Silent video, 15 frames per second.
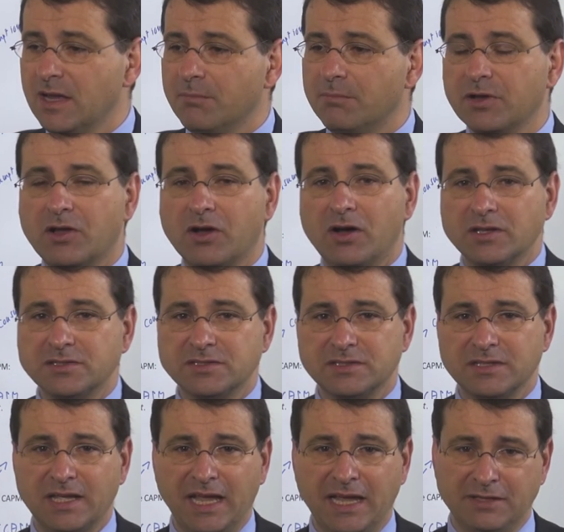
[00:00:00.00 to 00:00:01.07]
because
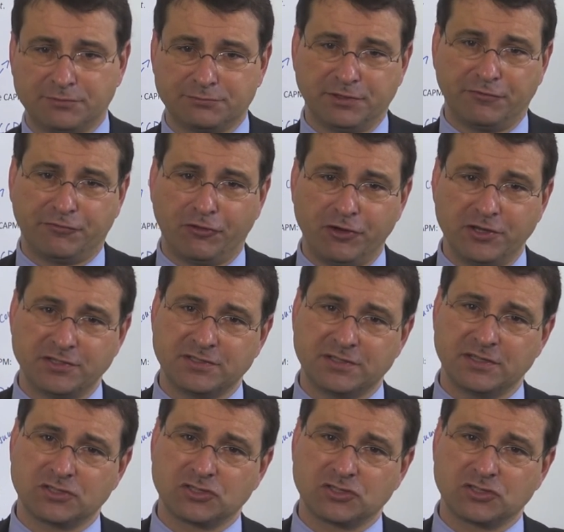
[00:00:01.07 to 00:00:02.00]
it refers